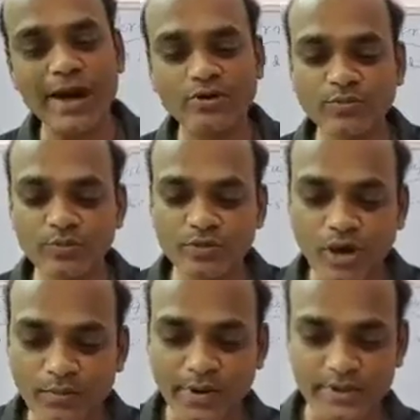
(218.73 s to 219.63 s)
output
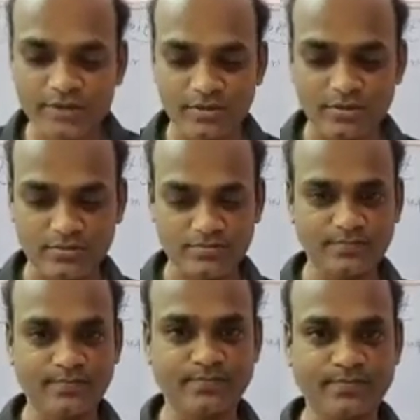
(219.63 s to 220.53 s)
operation,
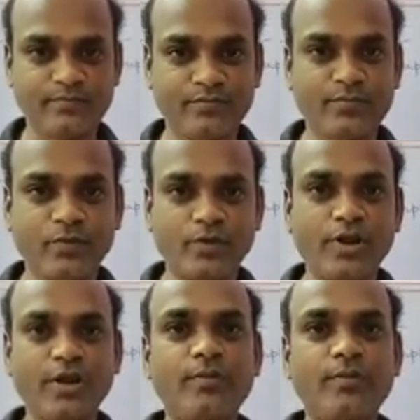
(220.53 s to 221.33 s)
the